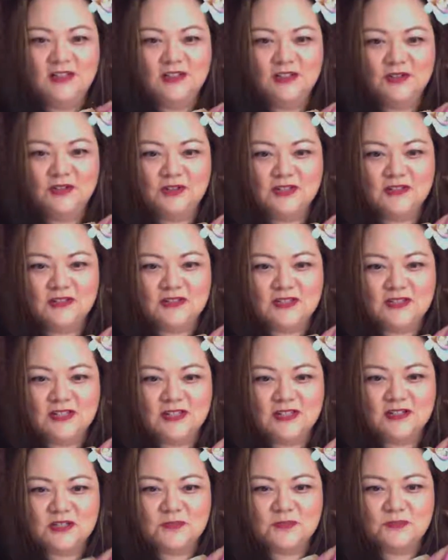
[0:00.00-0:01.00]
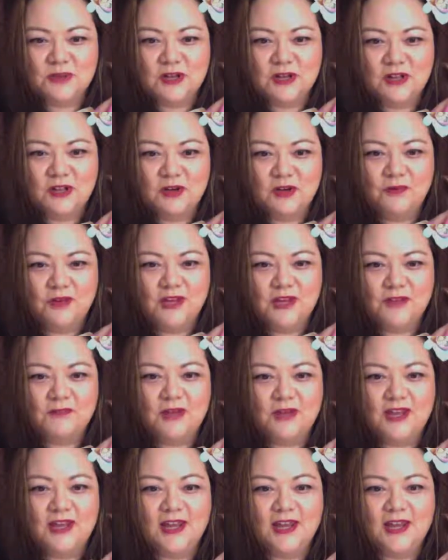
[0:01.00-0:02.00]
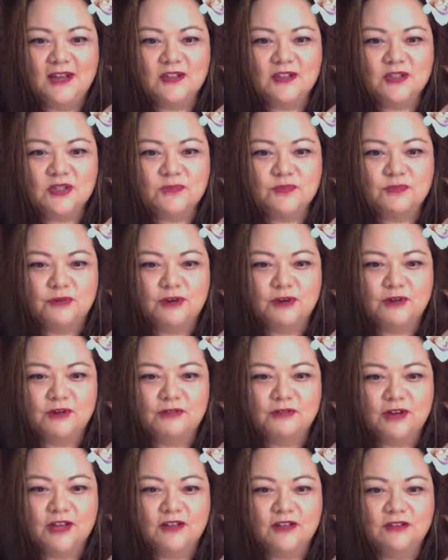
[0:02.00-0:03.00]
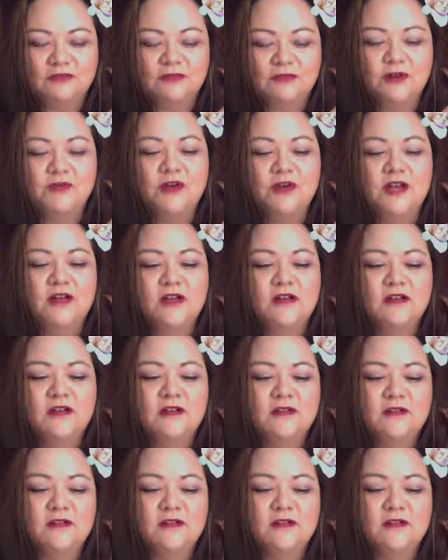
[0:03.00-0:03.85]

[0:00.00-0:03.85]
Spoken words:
You can see it's pillowy. My hand just broke right through it.